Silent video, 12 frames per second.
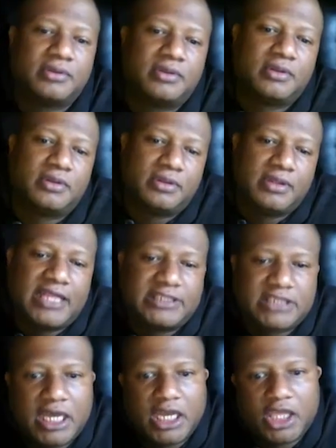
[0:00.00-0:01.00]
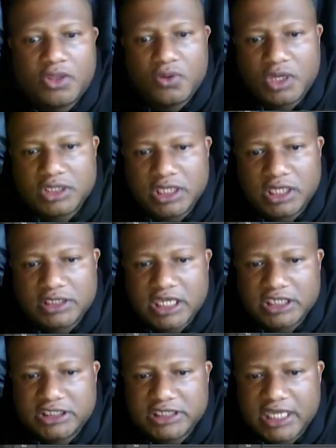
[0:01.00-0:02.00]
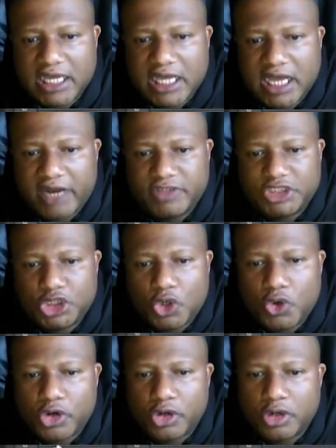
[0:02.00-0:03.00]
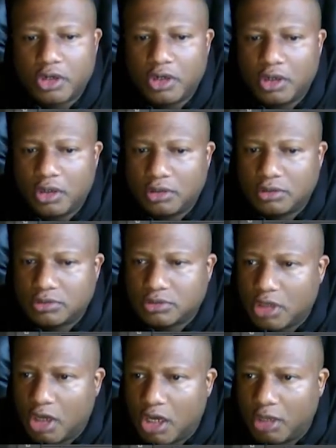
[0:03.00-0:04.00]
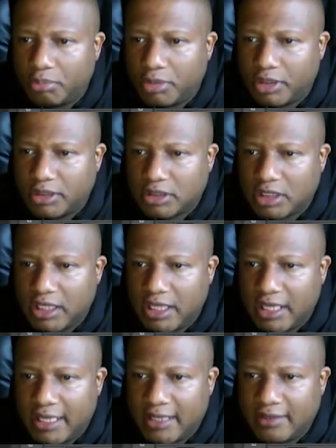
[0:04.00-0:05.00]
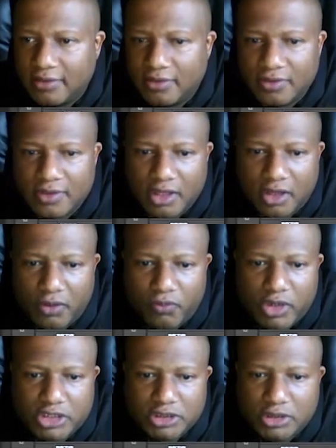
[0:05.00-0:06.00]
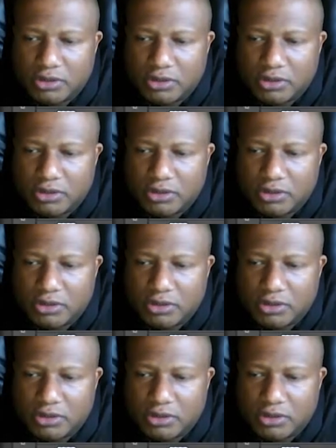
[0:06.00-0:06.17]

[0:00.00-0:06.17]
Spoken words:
That's kind of cute because it looks like she's got kind of a choker on, but in the original,